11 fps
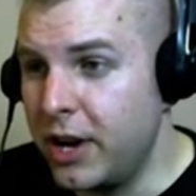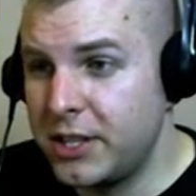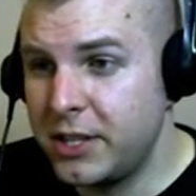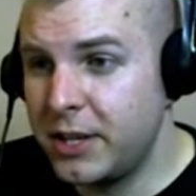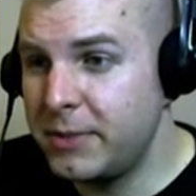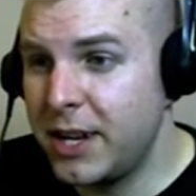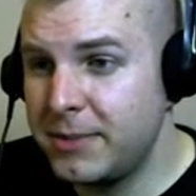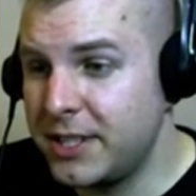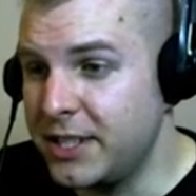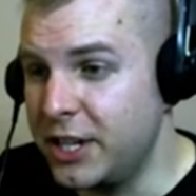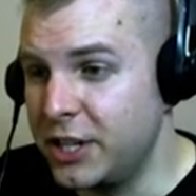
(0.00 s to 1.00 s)
Uh, sometimes
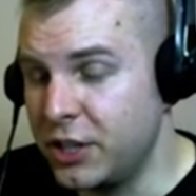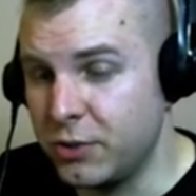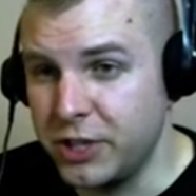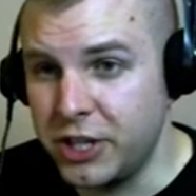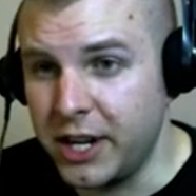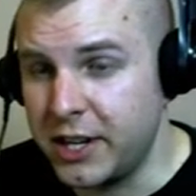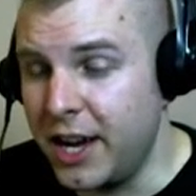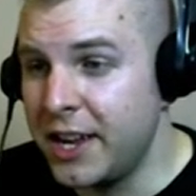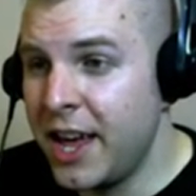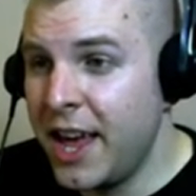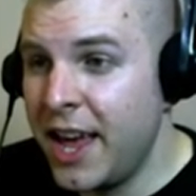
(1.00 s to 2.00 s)
these nations reject God.